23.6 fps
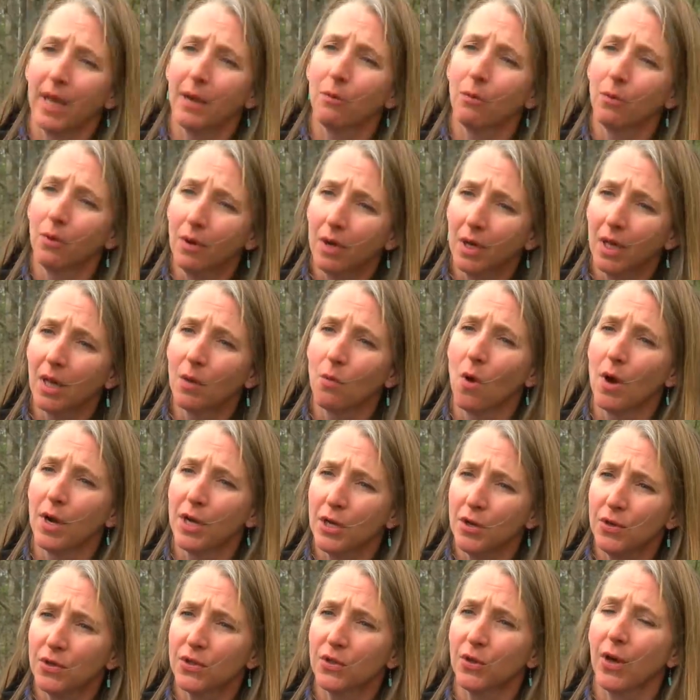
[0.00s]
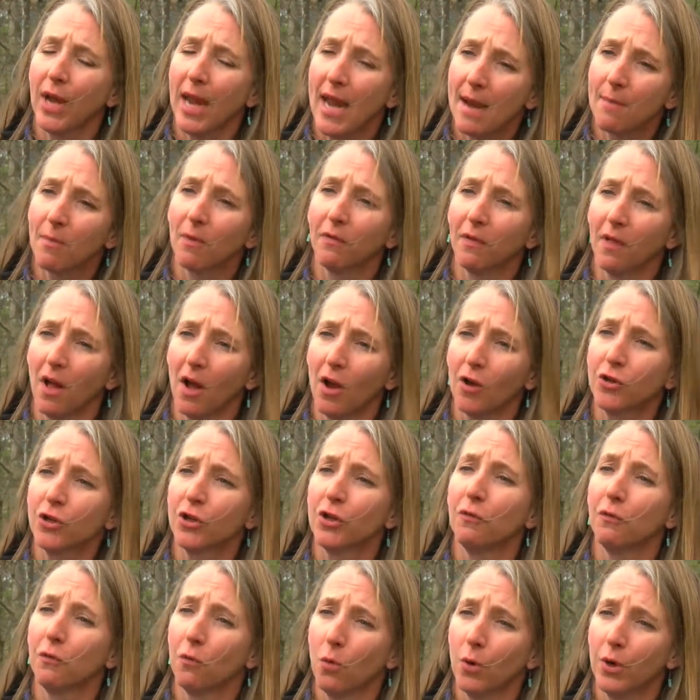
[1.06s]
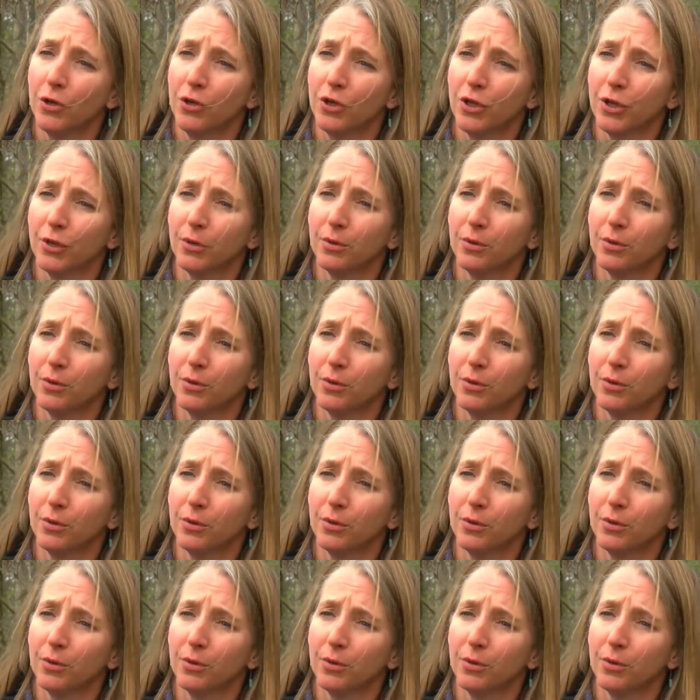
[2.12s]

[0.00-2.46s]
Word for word: They really want to use their camouflage and avoid